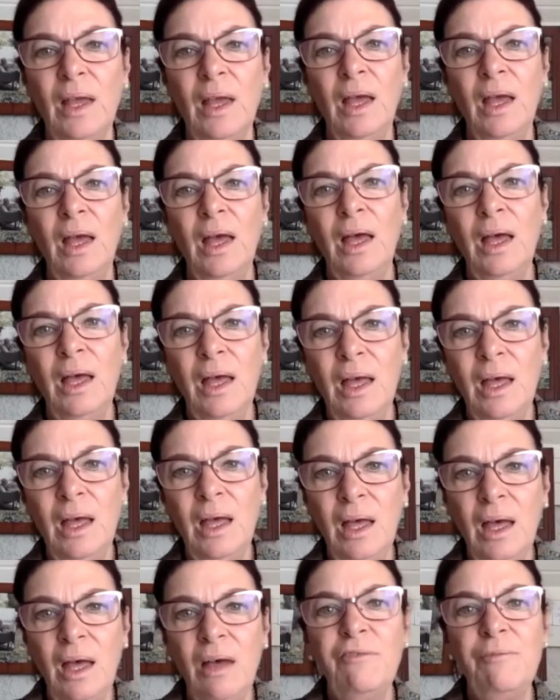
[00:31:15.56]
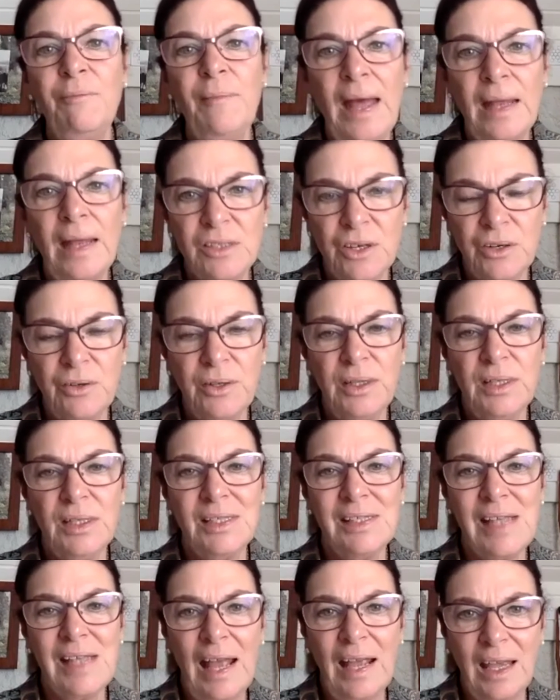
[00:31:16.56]
of matter in the
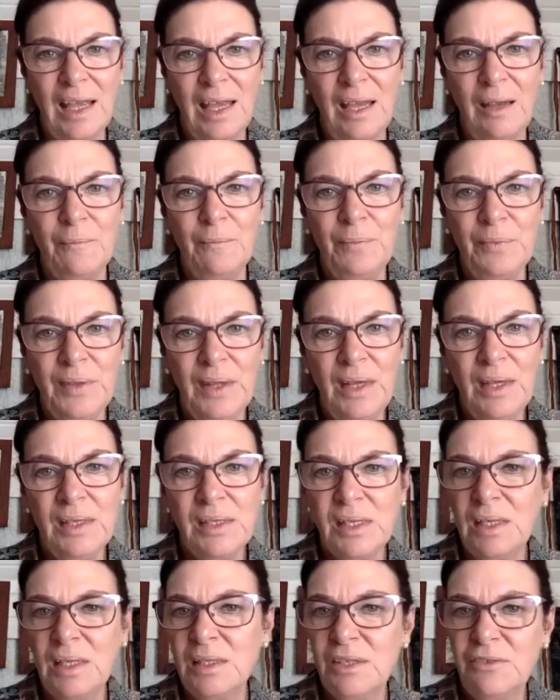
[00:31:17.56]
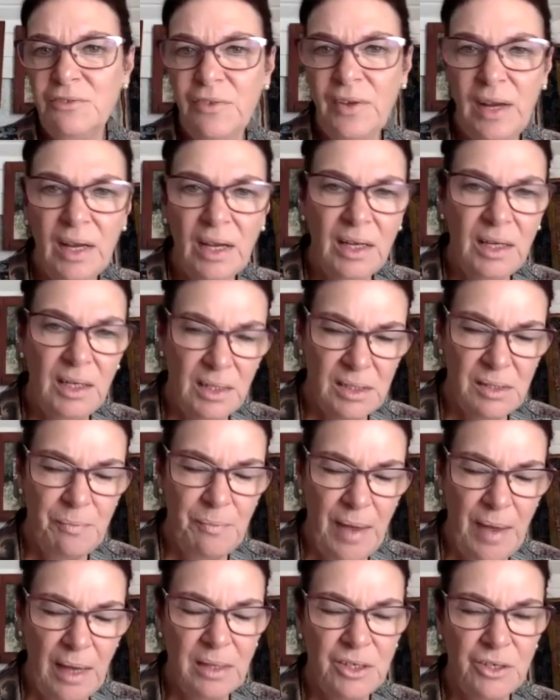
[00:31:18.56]
psyche. Schizophrenic needs
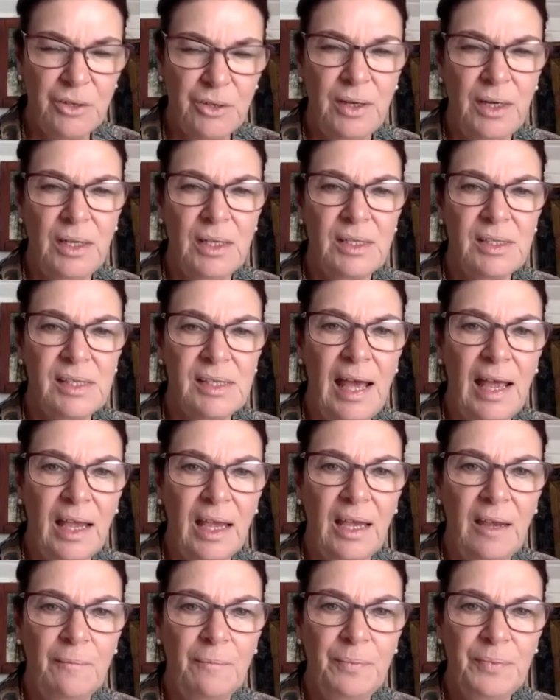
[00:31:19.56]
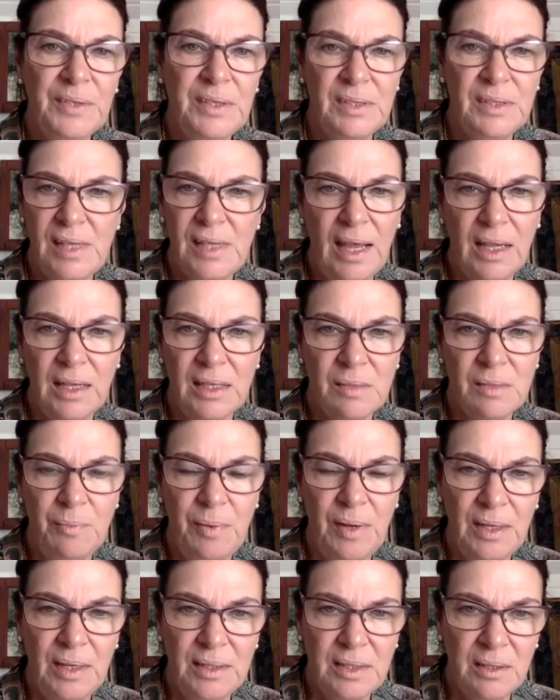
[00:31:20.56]
matter in his psyche. The psyche
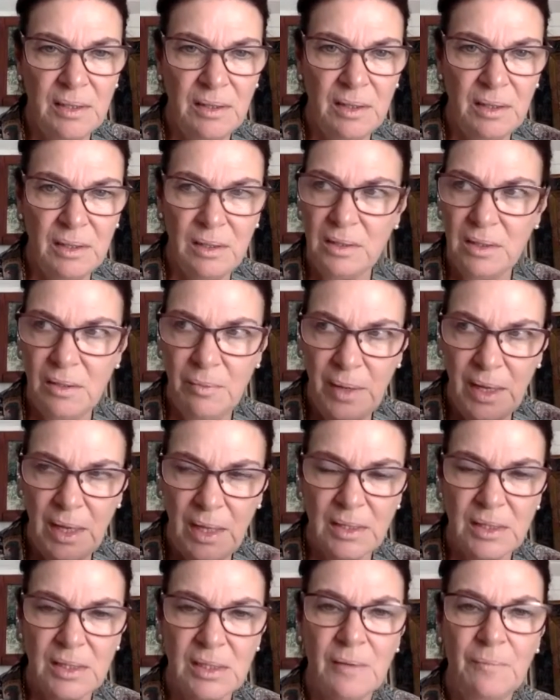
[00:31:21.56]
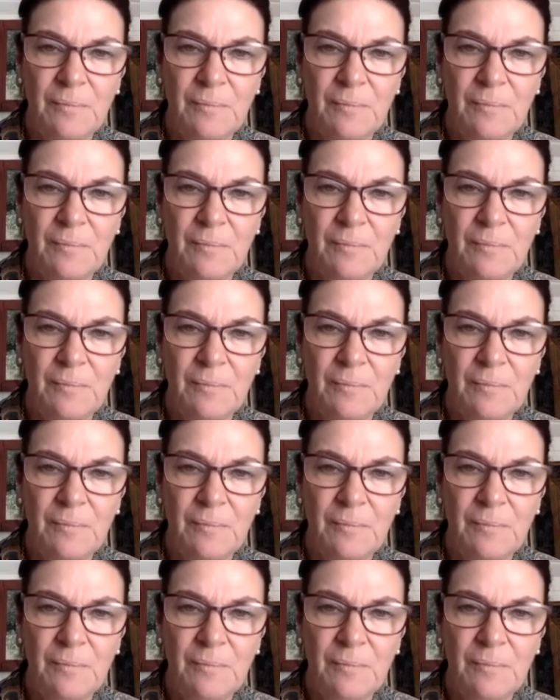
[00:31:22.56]
split to bits.